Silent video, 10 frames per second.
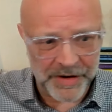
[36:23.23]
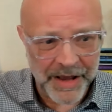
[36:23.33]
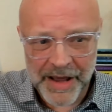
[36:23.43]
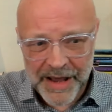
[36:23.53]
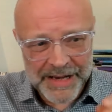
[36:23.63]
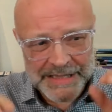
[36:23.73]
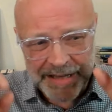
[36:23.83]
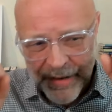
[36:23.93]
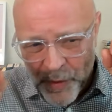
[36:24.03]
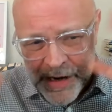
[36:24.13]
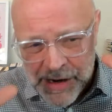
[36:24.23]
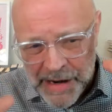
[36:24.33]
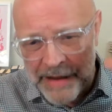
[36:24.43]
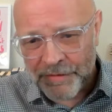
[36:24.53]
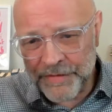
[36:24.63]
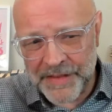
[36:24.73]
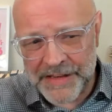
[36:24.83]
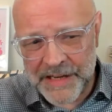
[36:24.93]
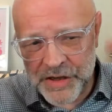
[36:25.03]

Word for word: And it's like we live in this